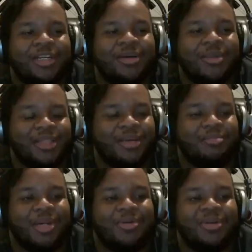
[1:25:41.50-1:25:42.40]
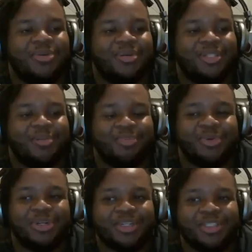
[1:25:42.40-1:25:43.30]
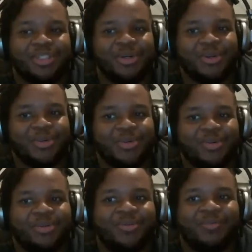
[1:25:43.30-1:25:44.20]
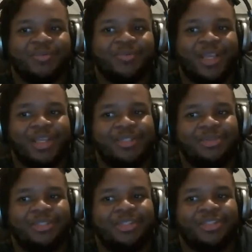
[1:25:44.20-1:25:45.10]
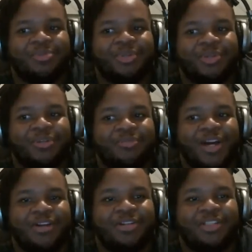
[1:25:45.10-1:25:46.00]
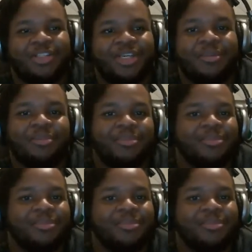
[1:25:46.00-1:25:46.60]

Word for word: up, I think, married to at some point. So, and she was still a superior fighter to him.